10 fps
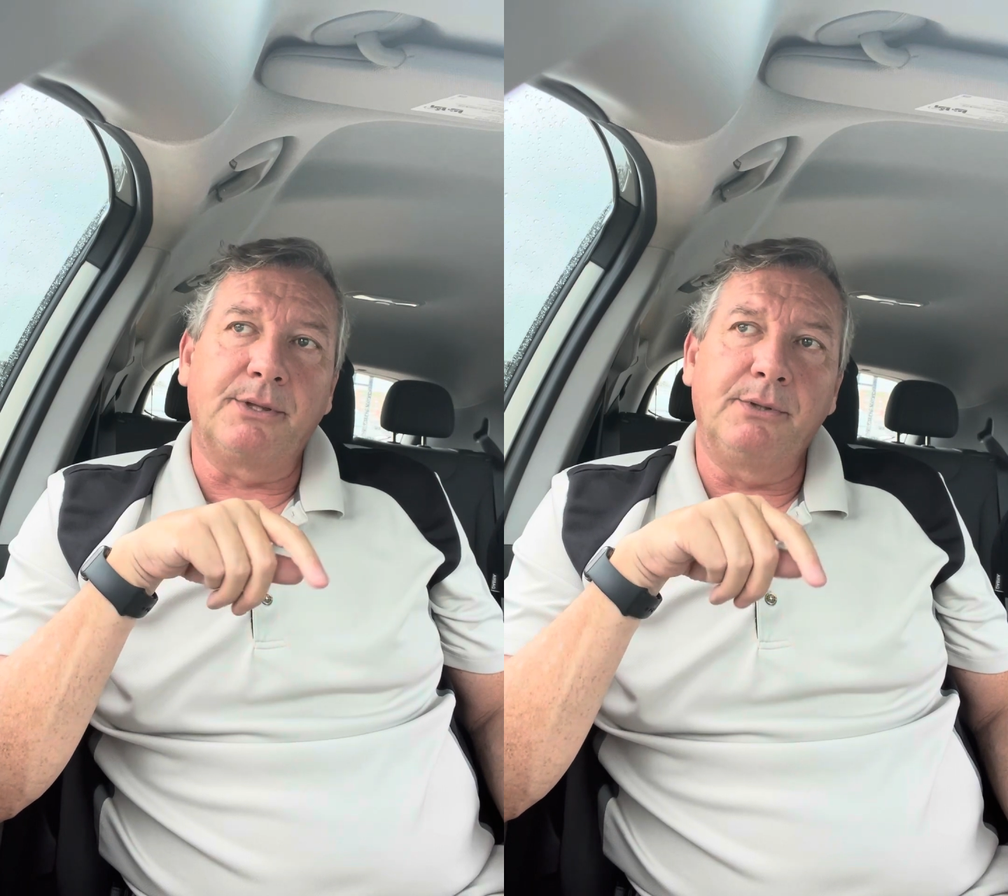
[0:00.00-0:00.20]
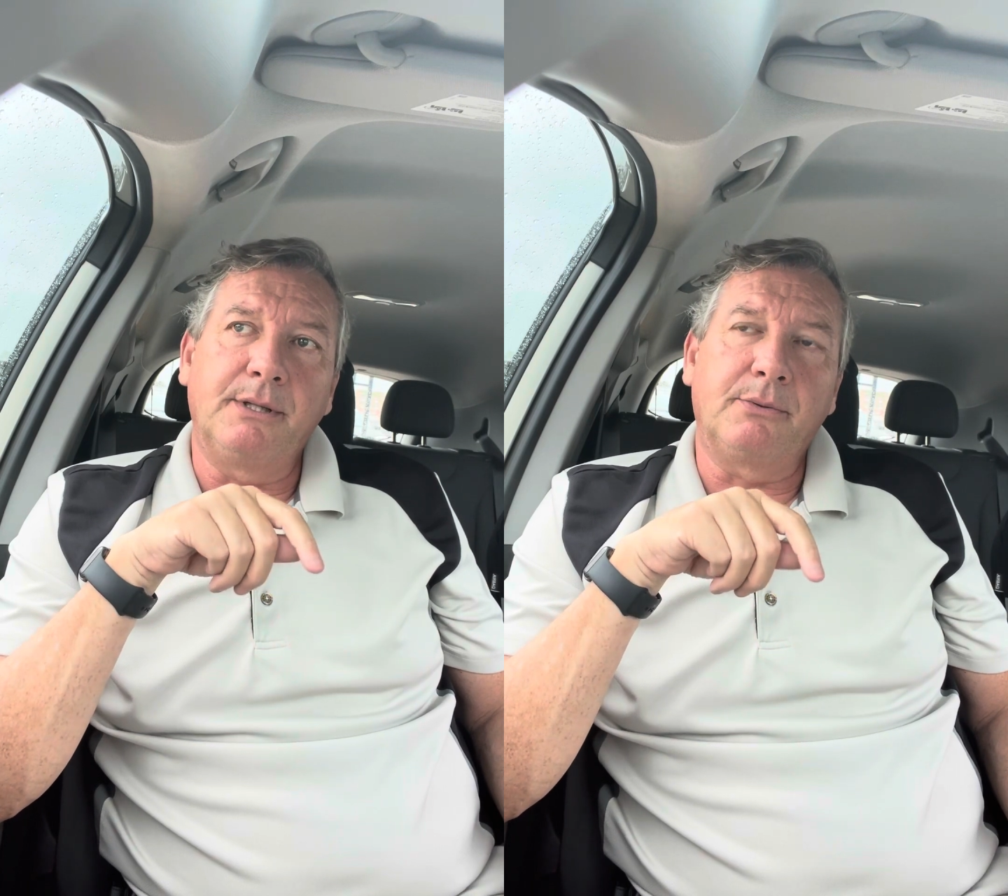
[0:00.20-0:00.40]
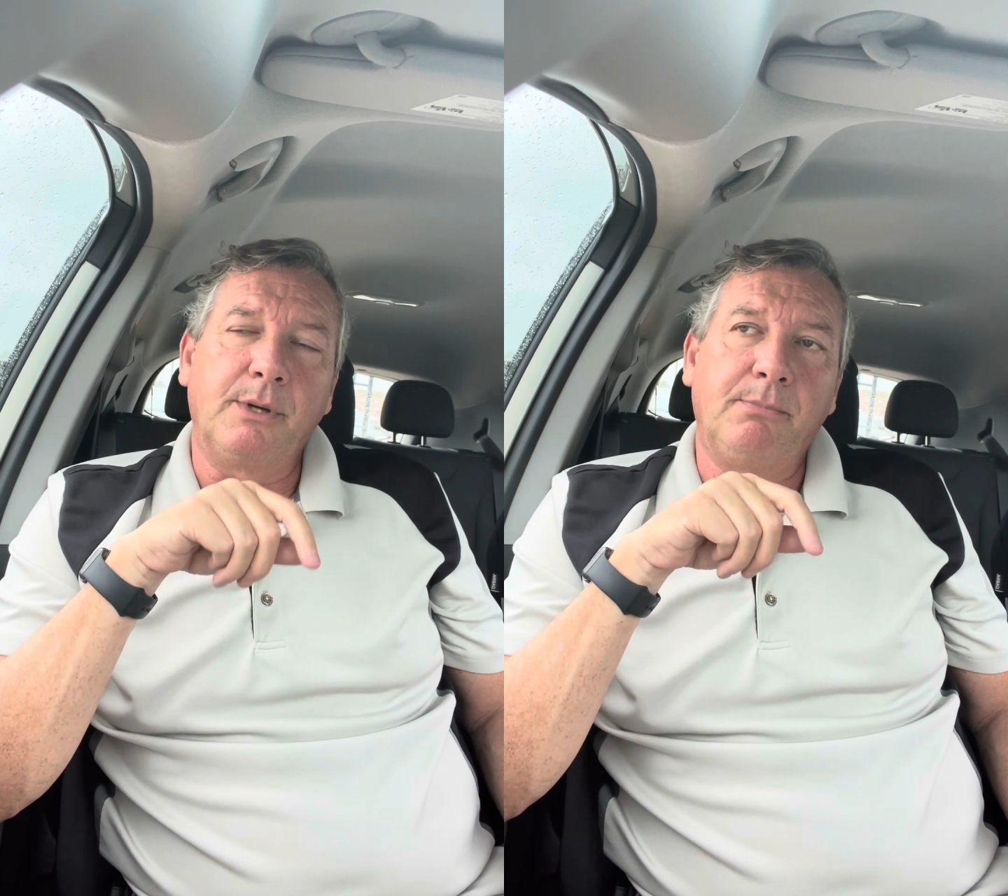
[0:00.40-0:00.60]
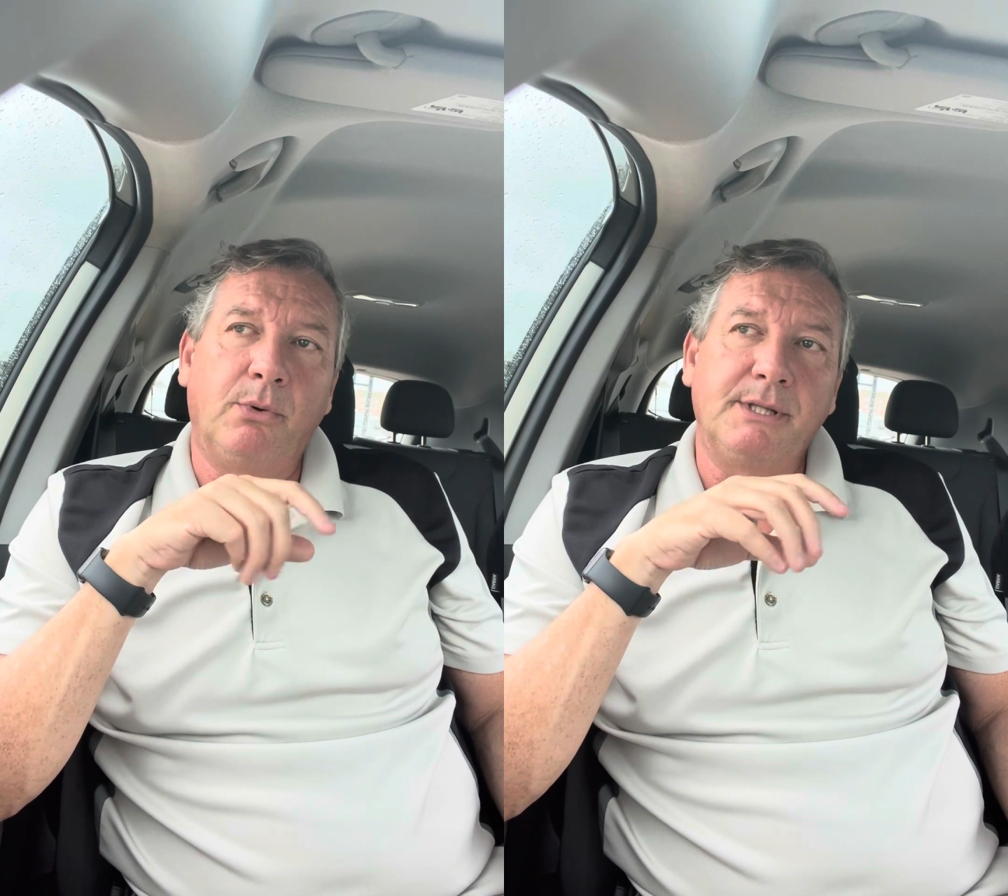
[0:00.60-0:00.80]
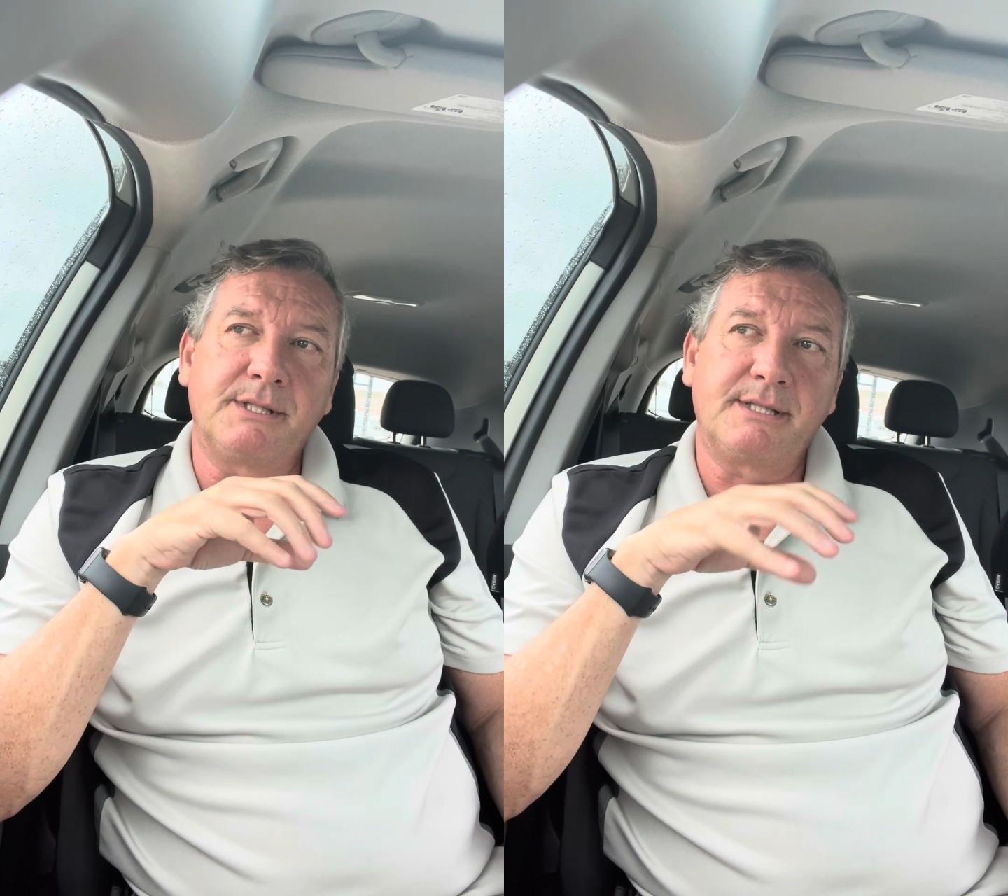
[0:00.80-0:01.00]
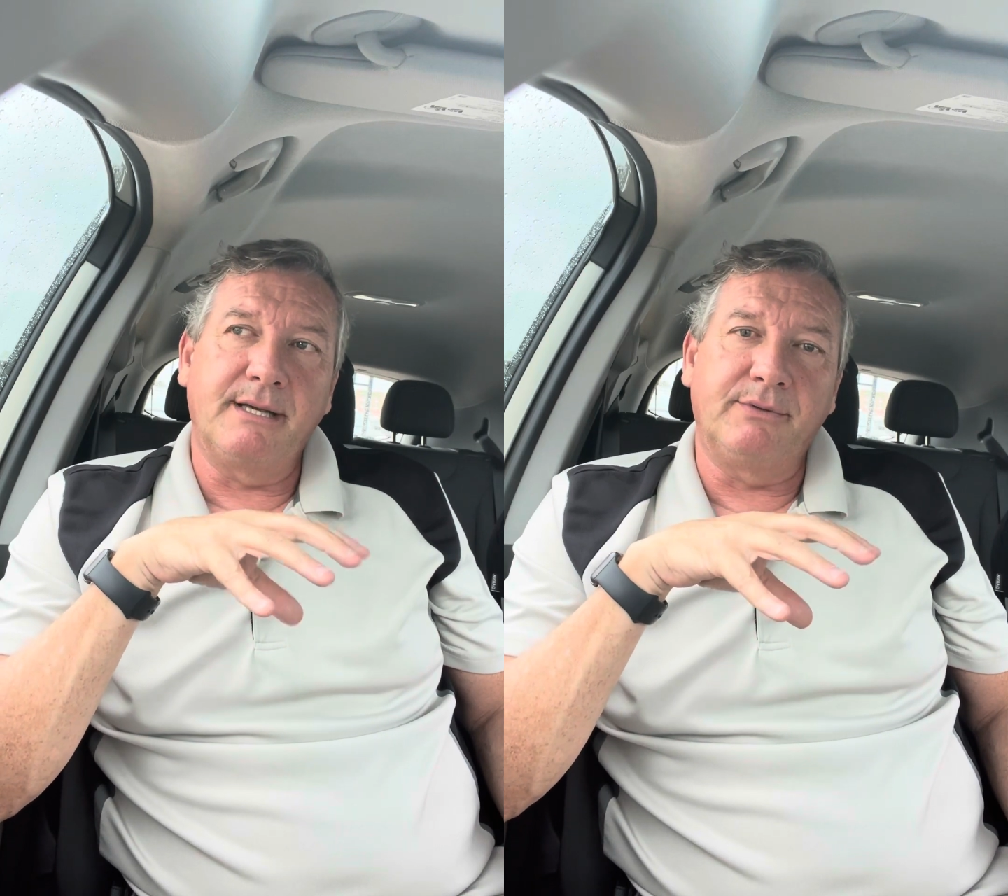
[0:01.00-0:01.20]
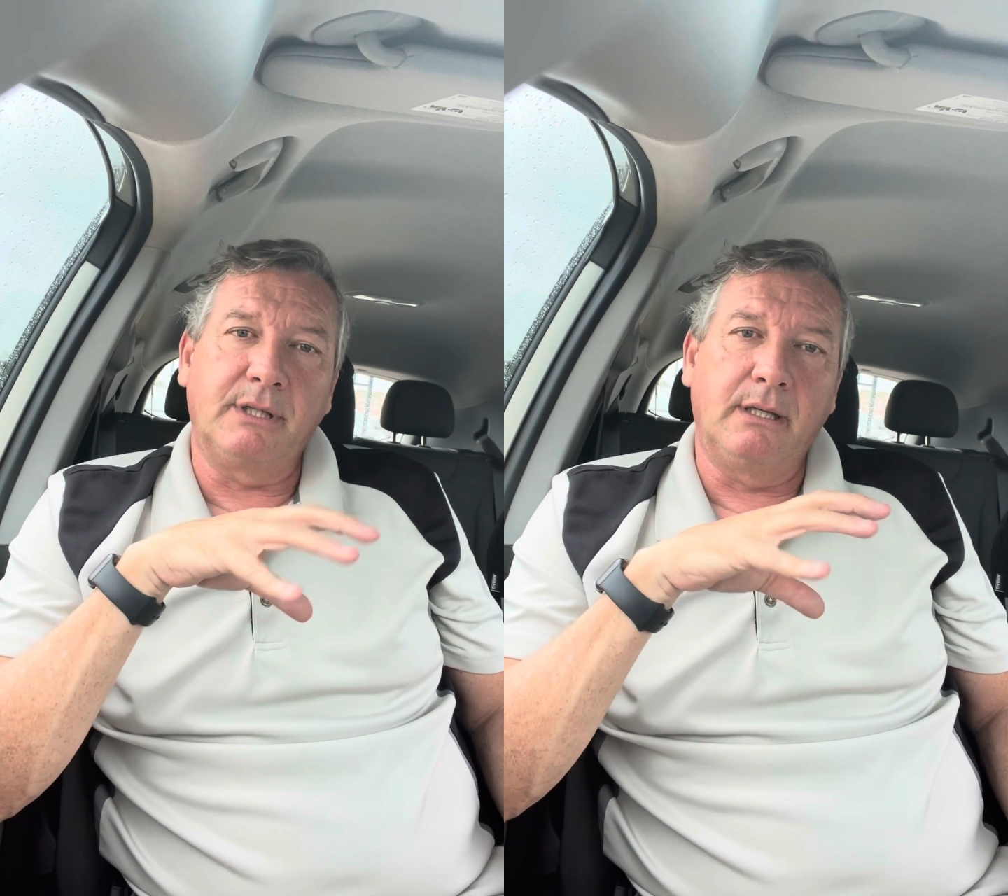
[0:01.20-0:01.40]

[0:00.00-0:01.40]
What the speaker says: 33.7